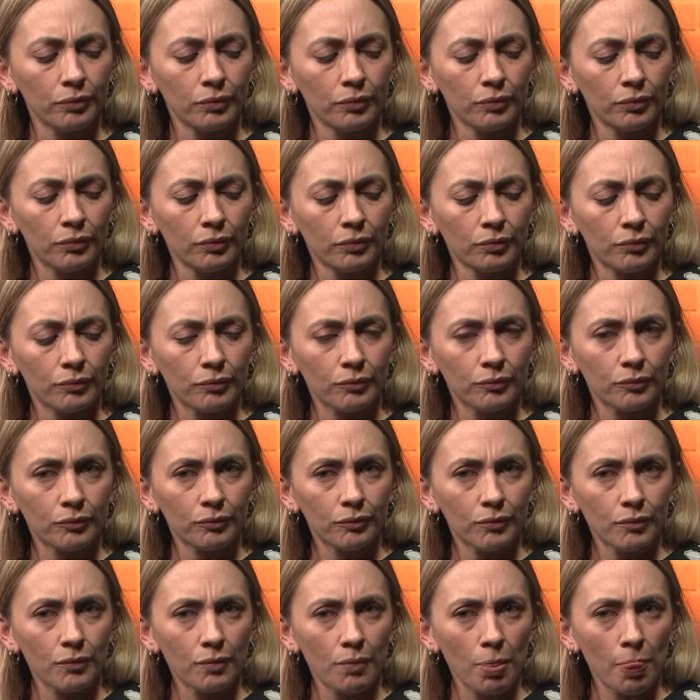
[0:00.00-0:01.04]
So I don't mean
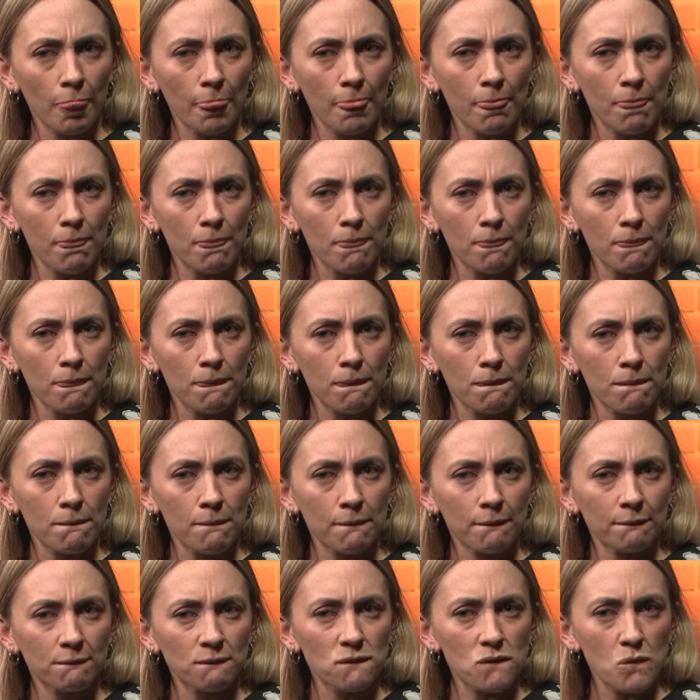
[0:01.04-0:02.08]
literally young, it's sort of,
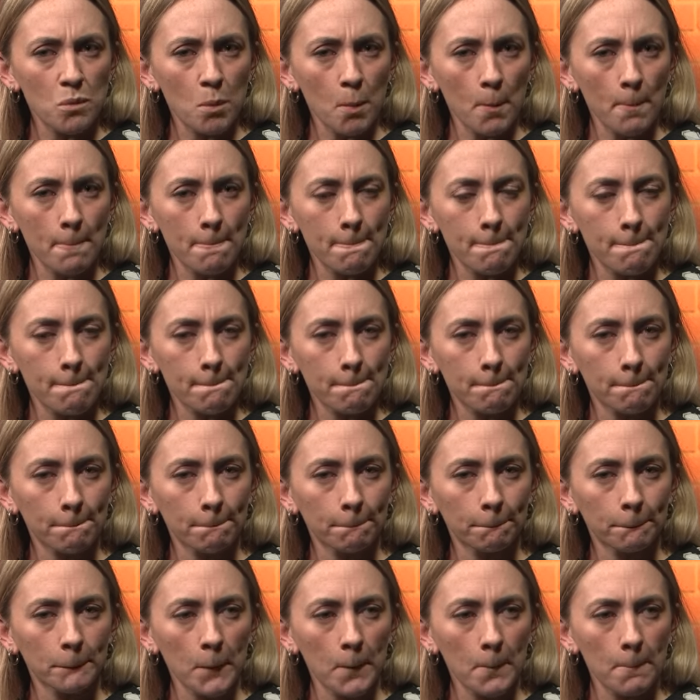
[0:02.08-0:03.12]
you
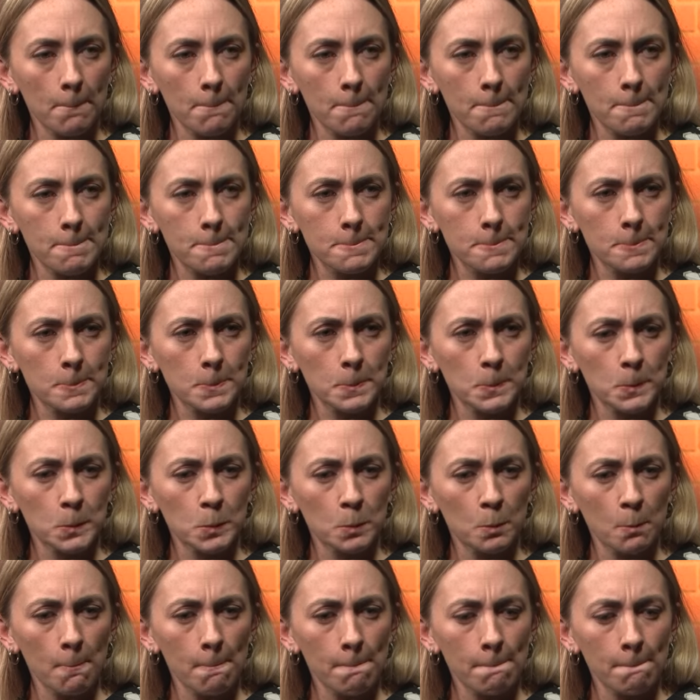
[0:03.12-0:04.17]
know,
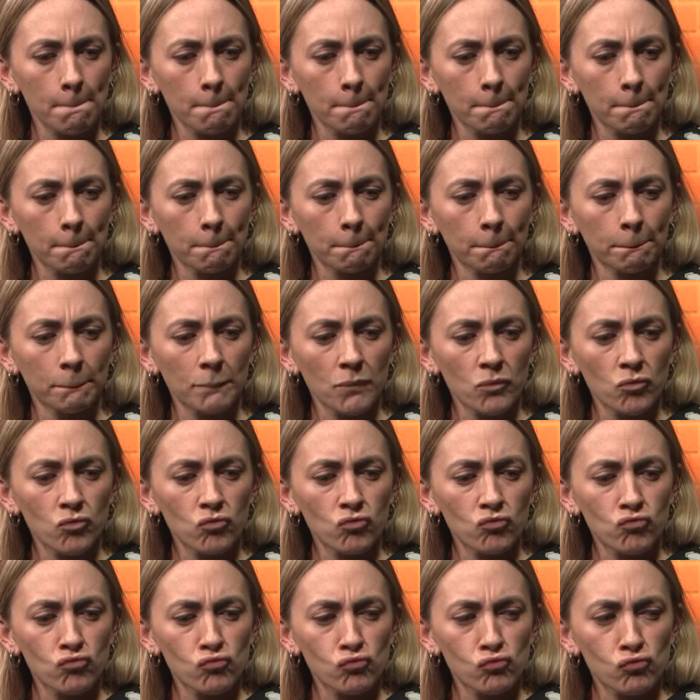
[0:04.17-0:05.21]
newish,
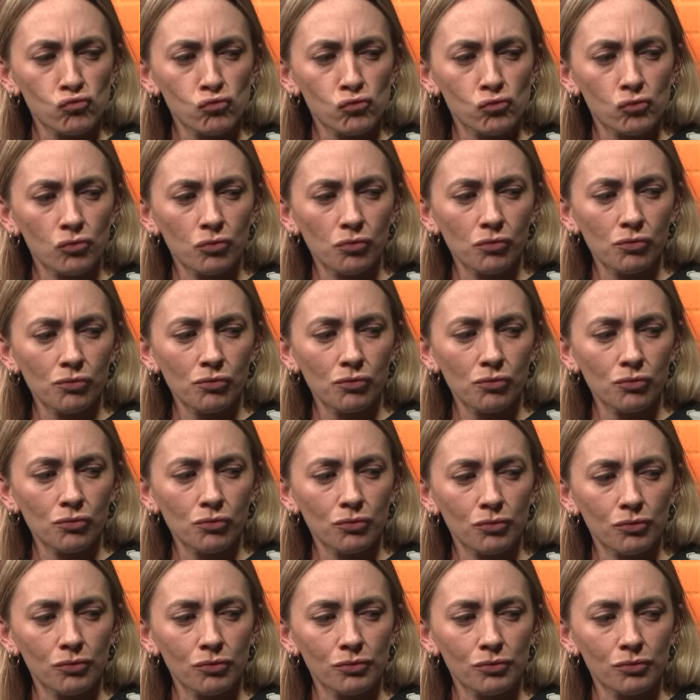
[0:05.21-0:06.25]
rather than an
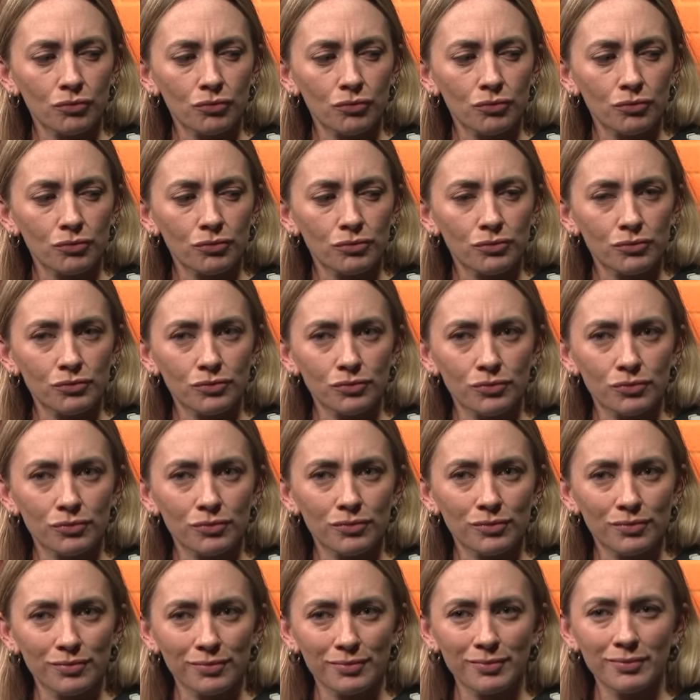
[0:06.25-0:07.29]
established, you know,
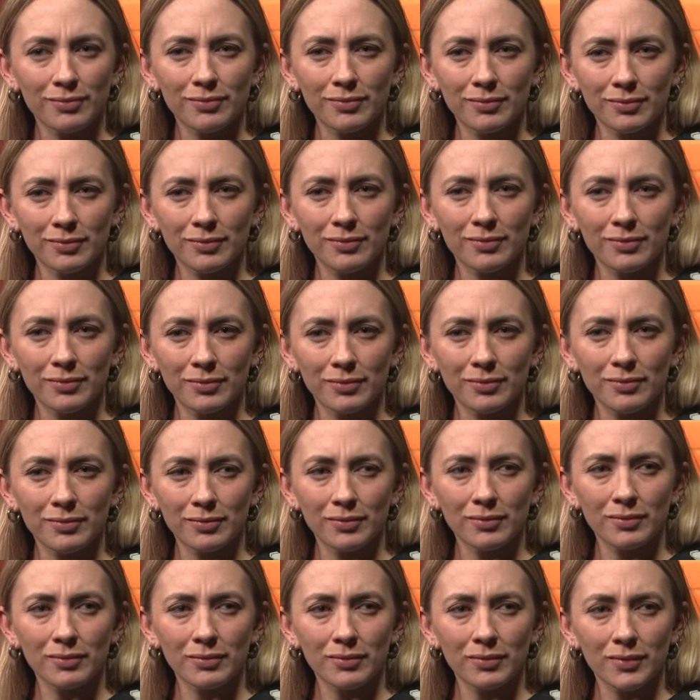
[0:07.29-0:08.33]
sort.
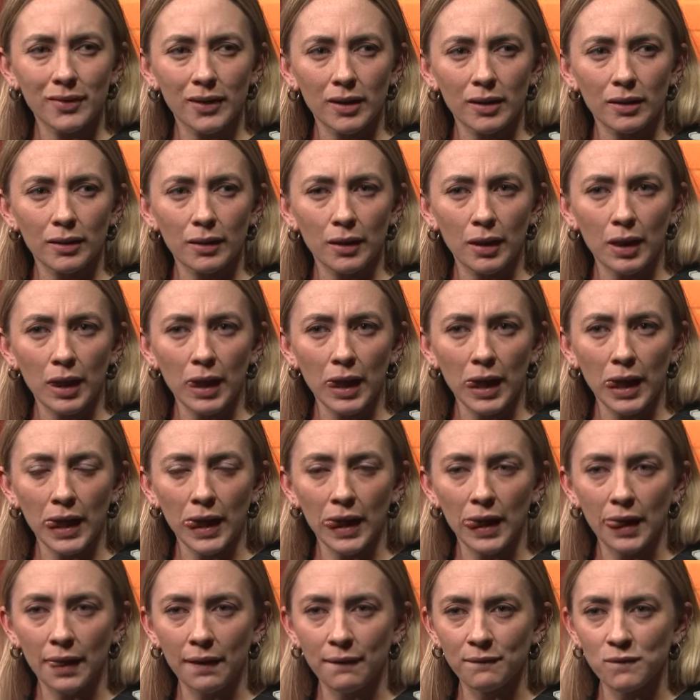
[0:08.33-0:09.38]
We met a
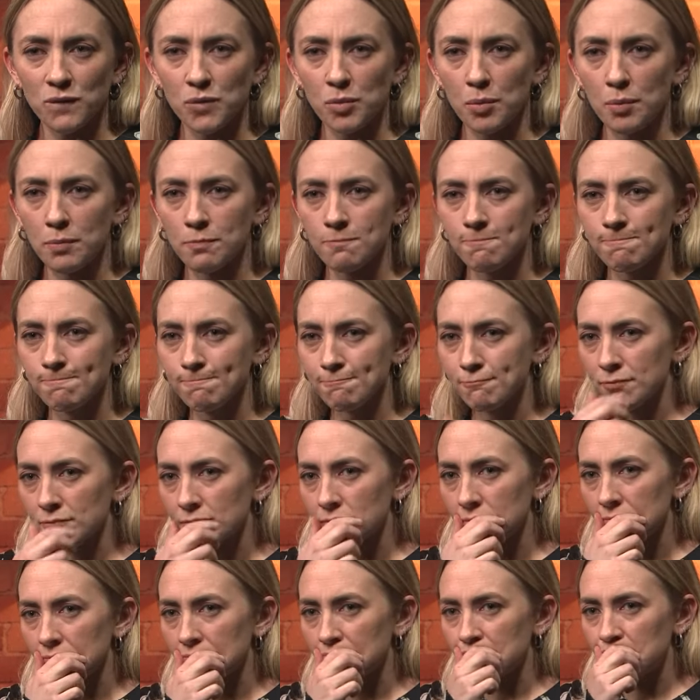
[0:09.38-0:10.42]
woman called Zoe
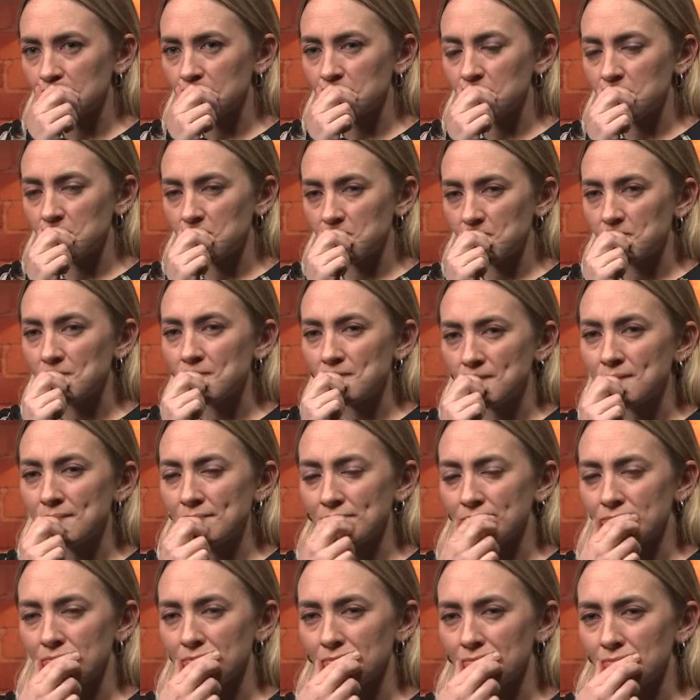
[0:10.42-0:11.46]
Corsellis who's
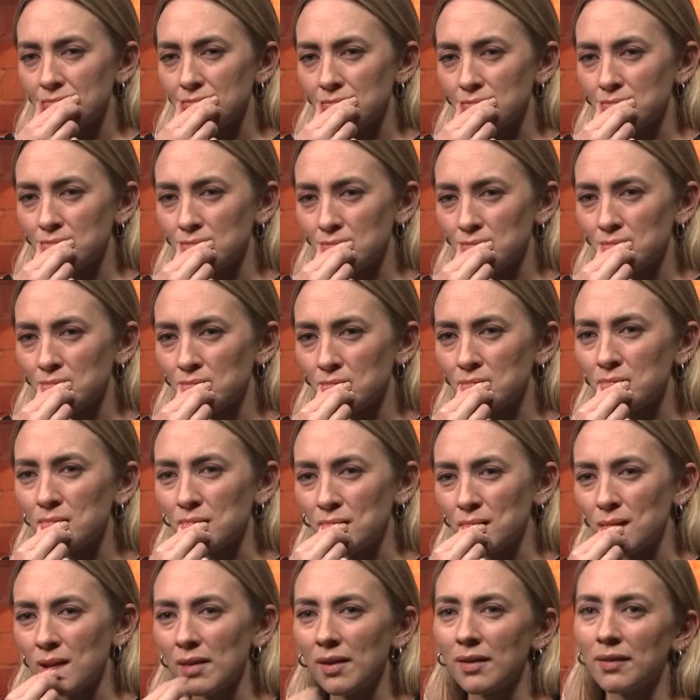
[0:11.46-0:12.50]
using Econyl,
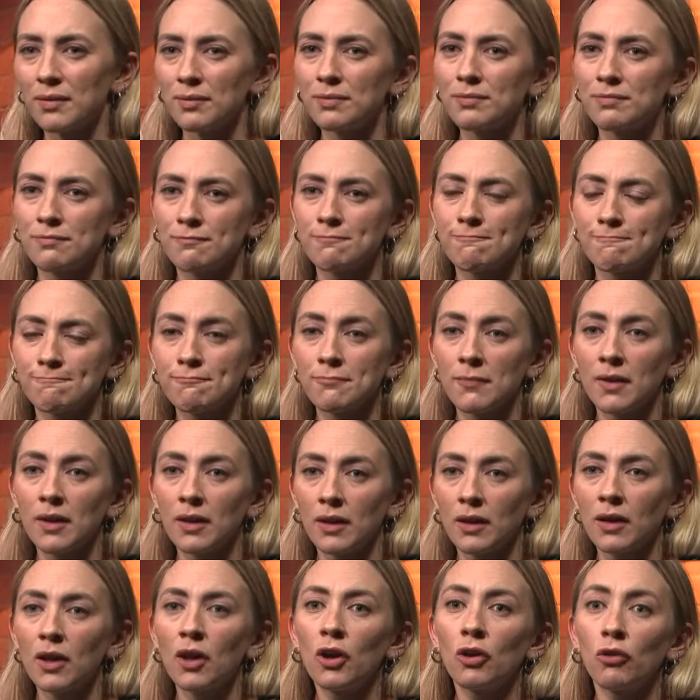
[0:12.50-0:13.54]
you know, the
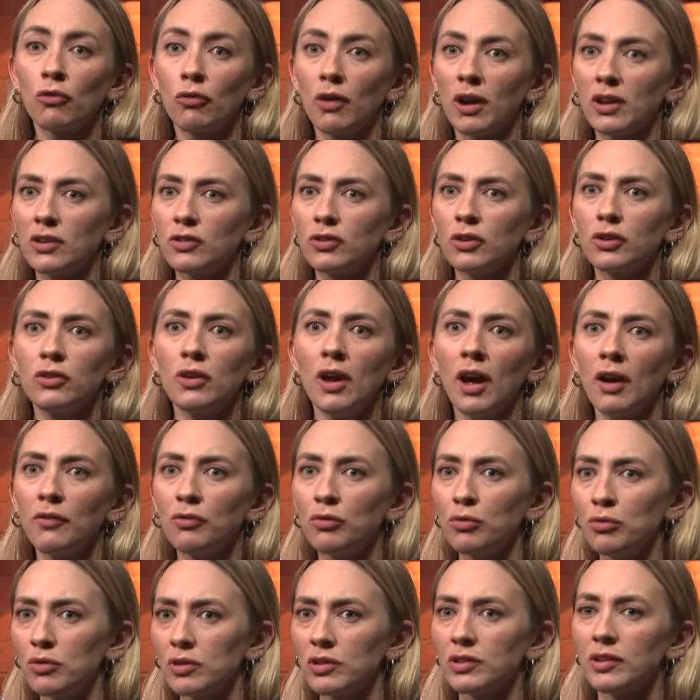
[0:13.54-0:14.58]
recyclable nylon. Right, so you have
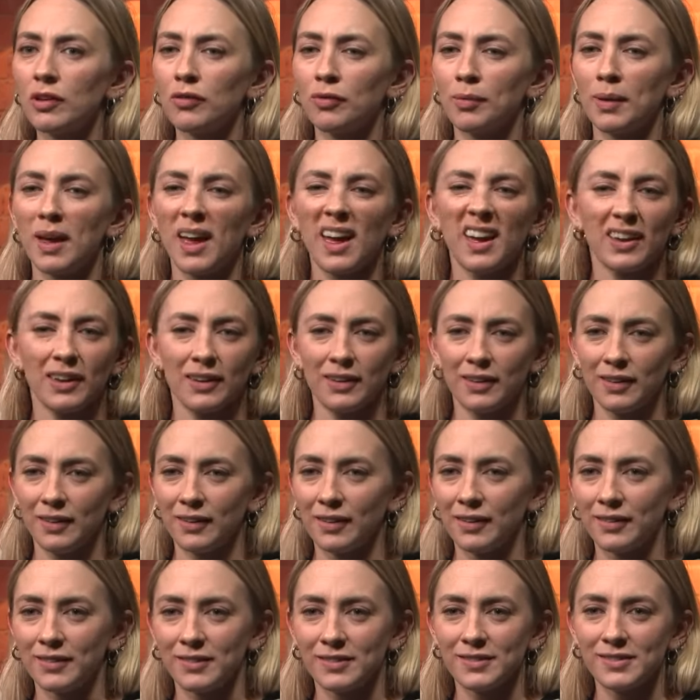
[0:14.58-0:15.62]
all the stuff about Econyl
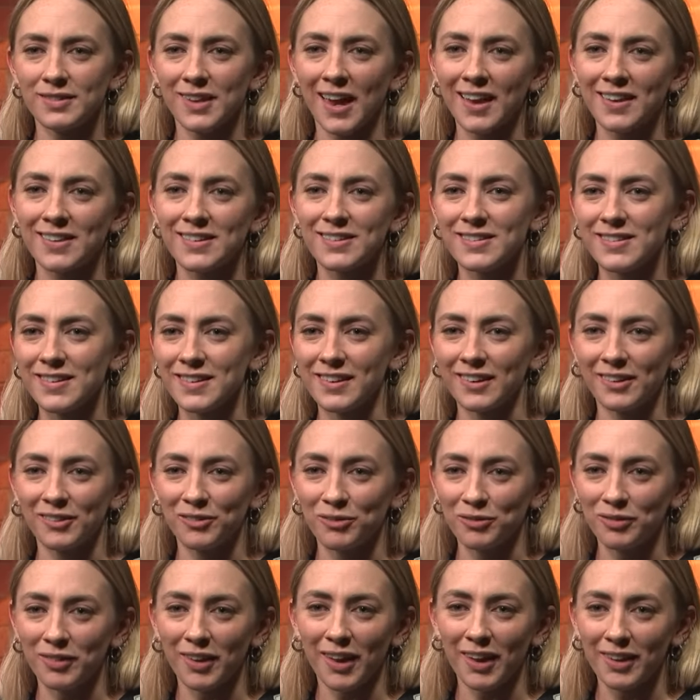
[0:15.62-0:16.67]
and Tencel and
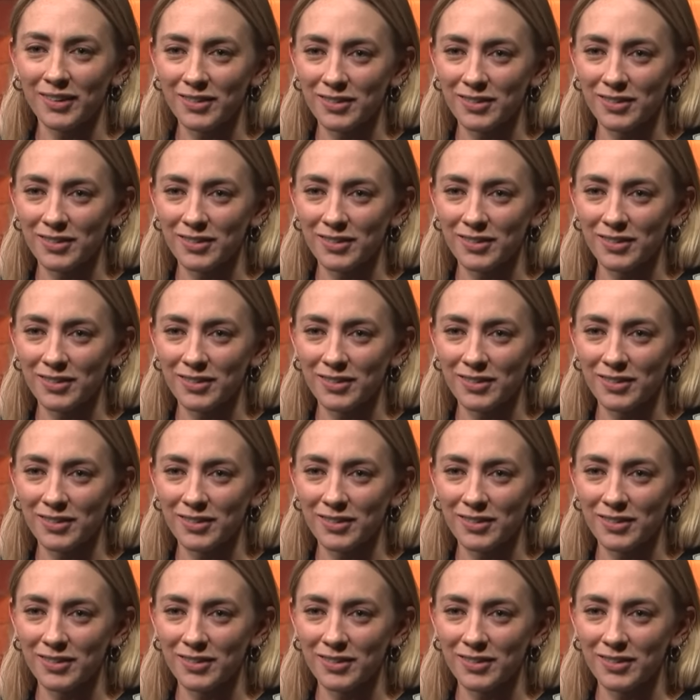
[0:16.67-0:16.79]
all that